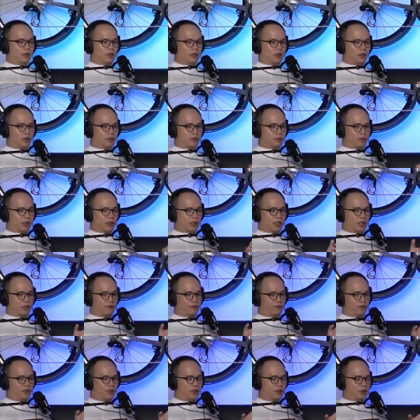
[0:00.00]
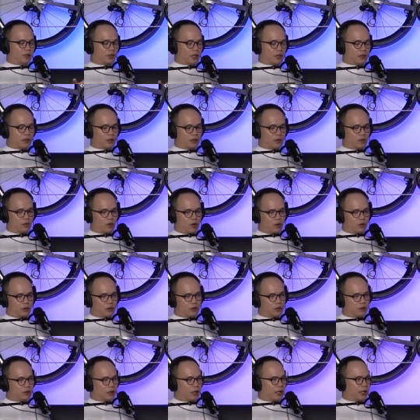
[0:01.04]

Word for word: Um, I can't fit the center lock.